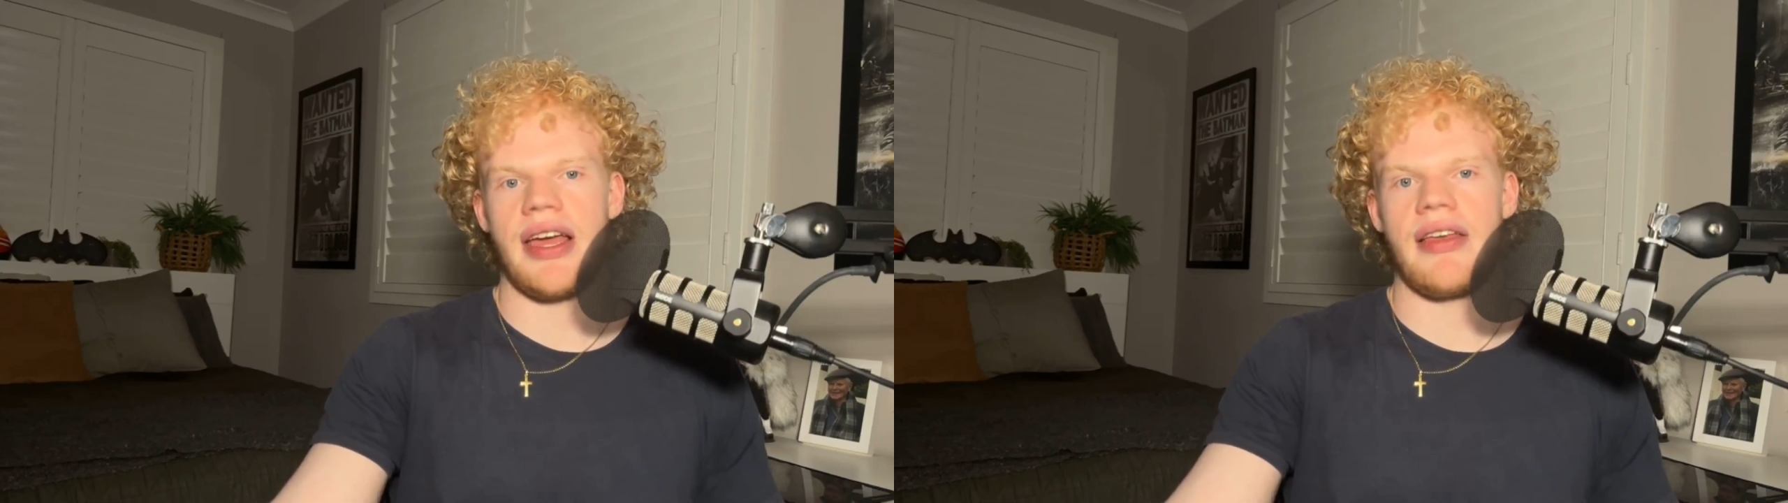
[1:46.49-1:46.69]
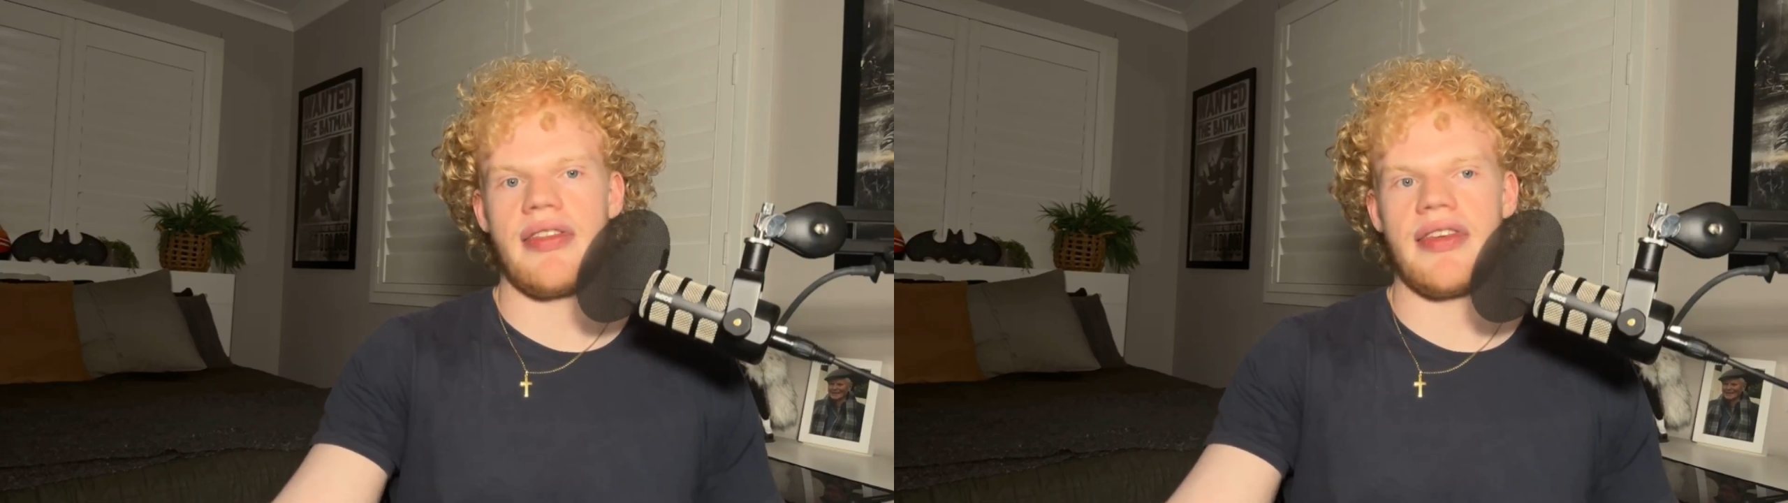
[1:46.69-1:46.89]

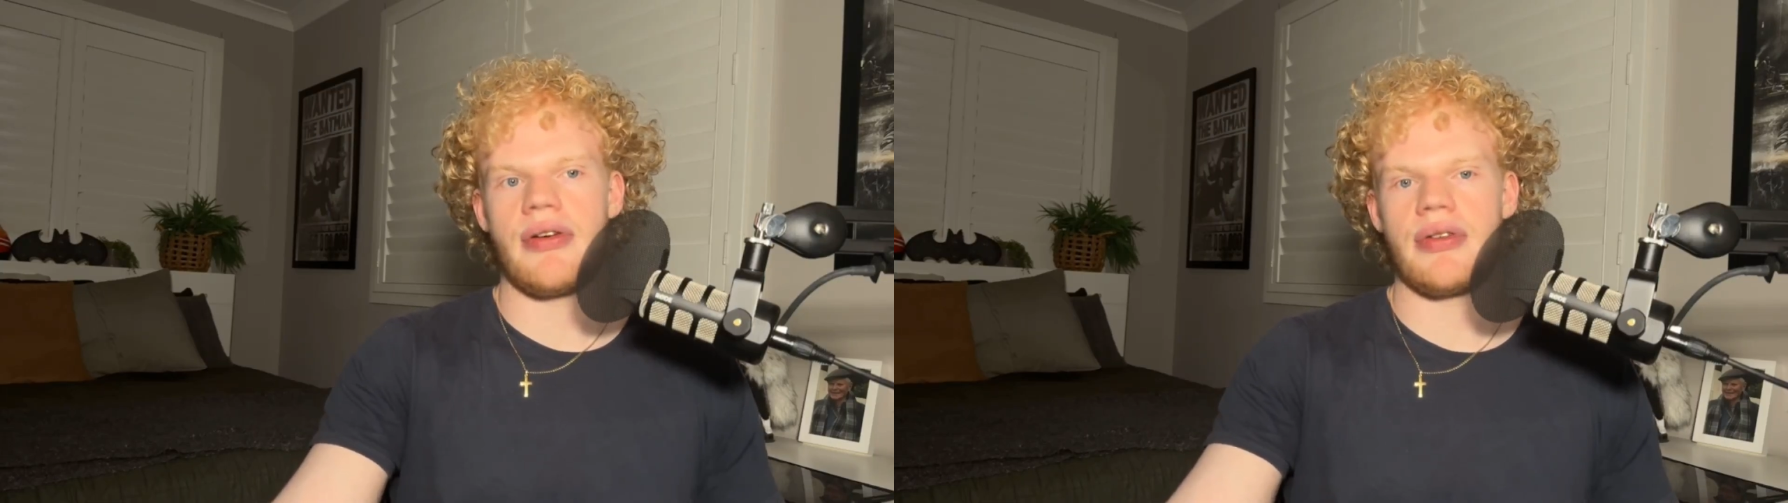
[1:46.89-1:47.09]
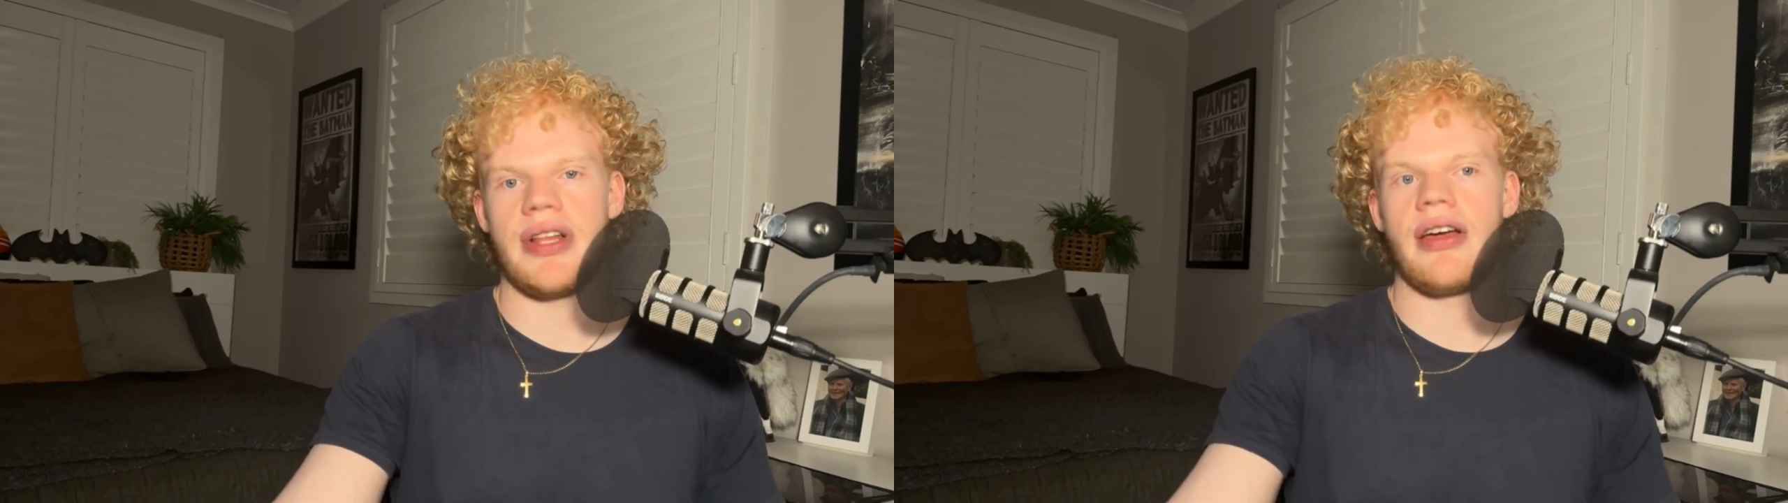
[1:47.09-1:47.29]
a
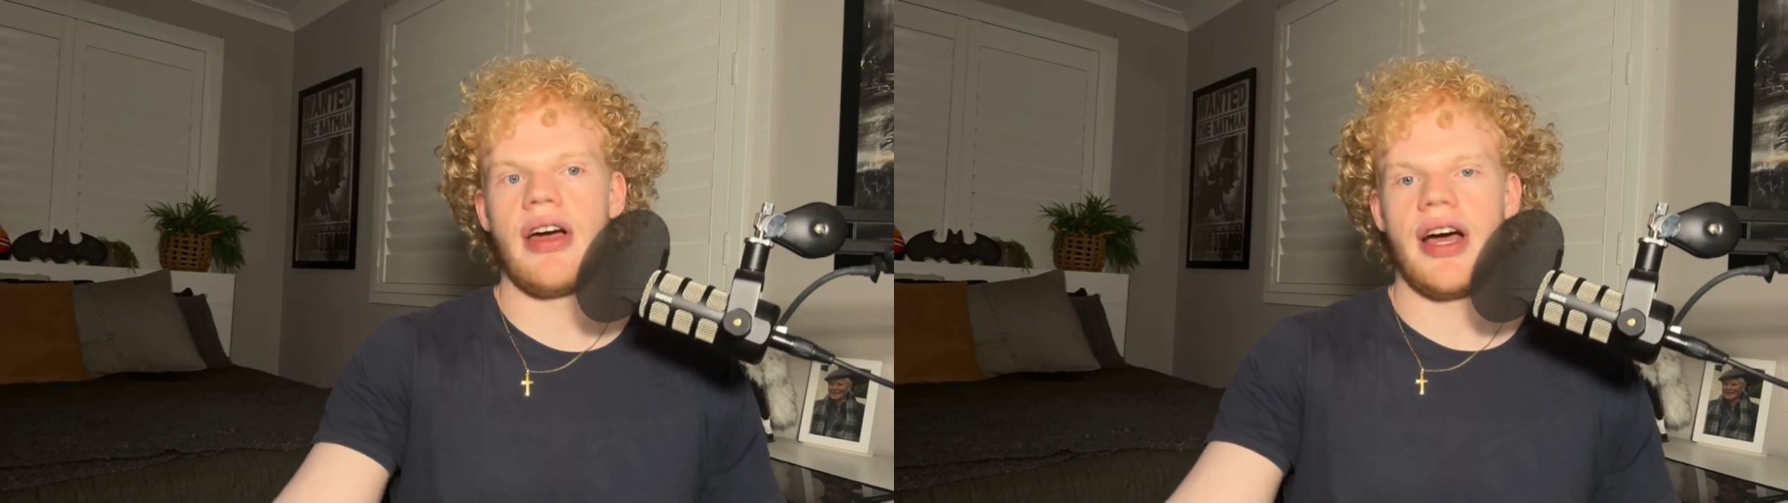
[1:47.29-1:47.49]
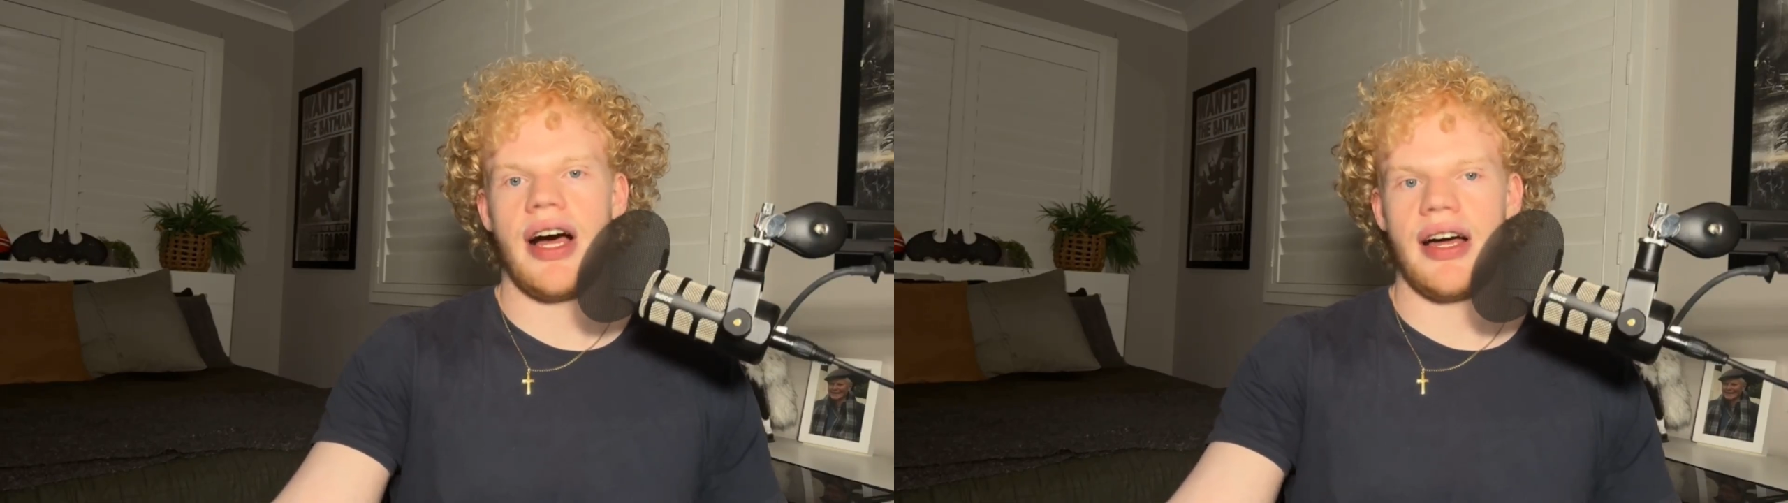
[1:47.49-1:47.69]
single leg
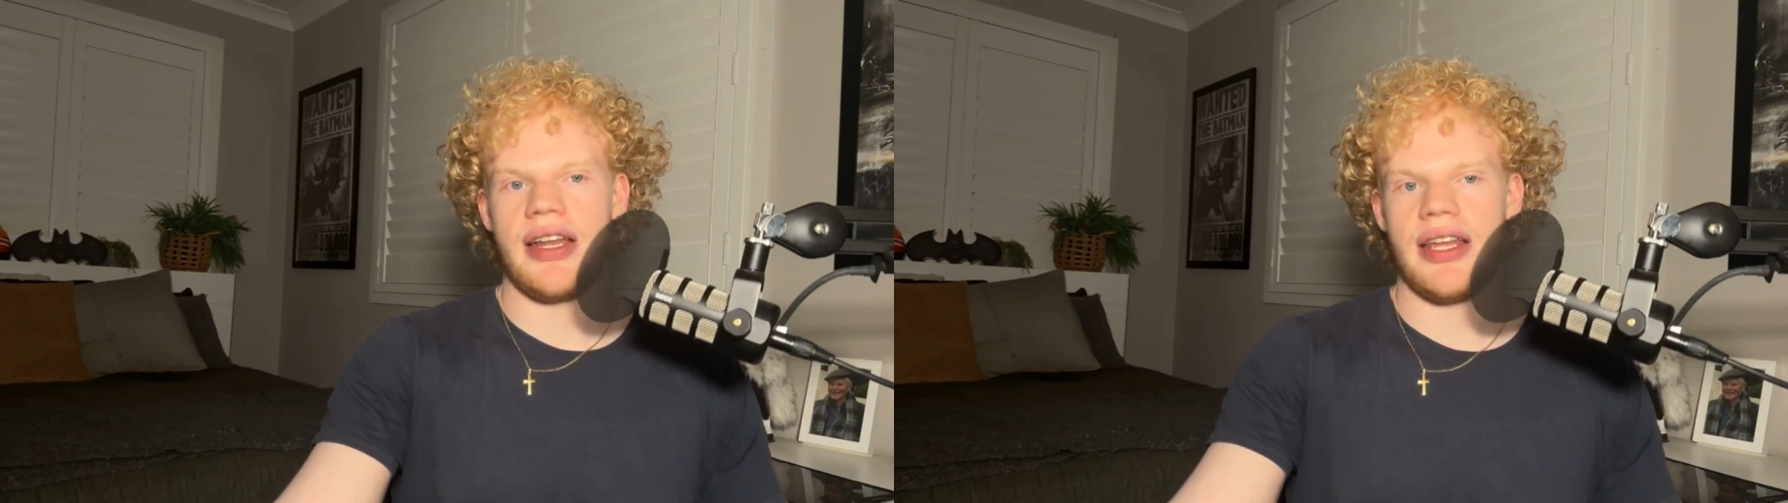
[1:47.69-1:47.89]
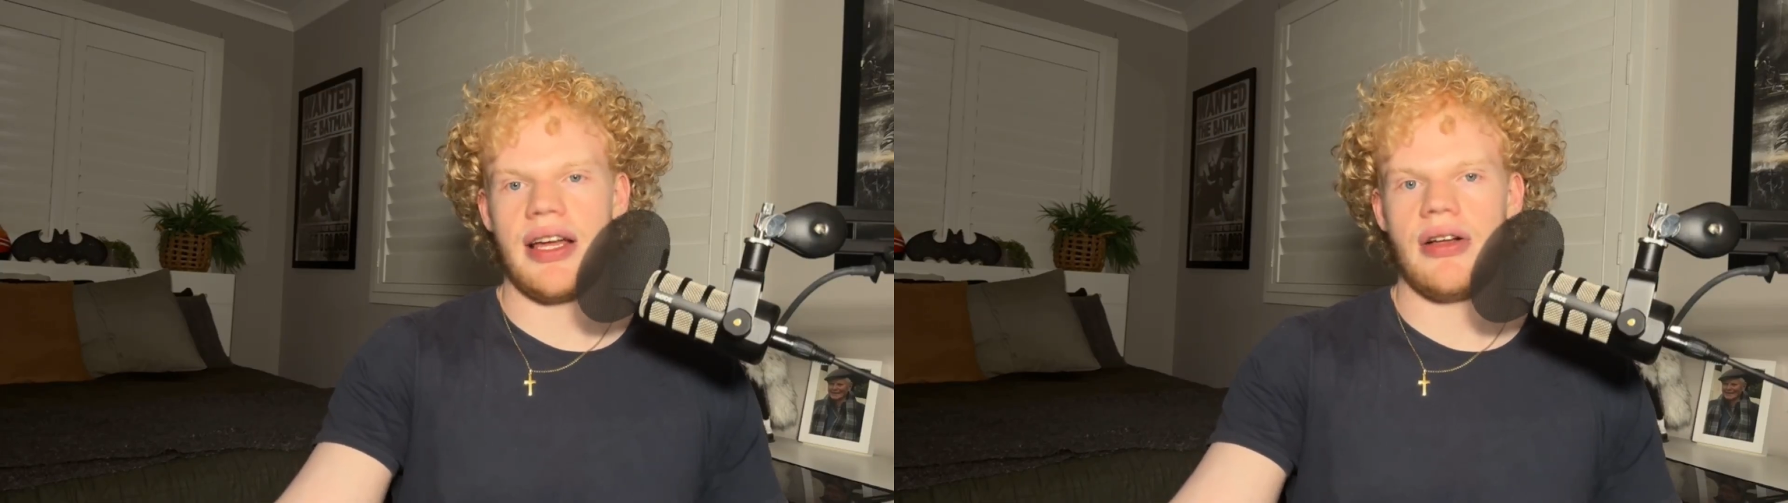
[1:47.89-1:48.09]

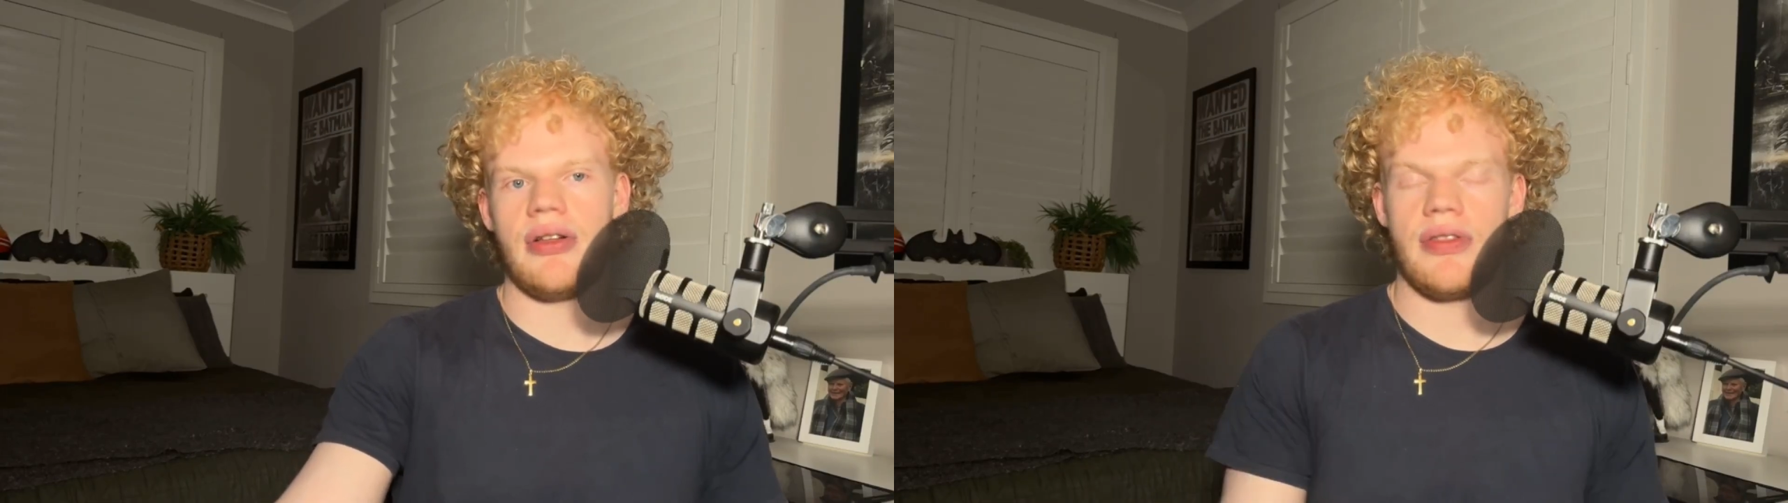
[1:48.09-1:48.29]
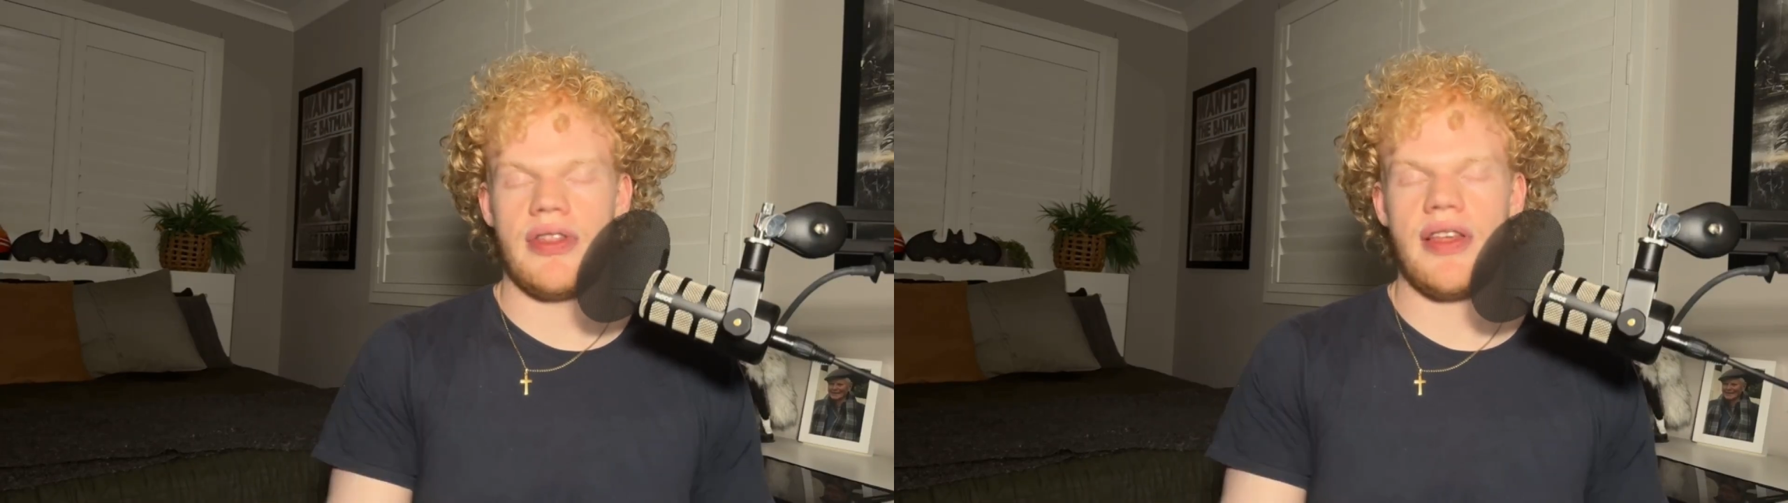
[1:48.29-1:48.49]
RDL.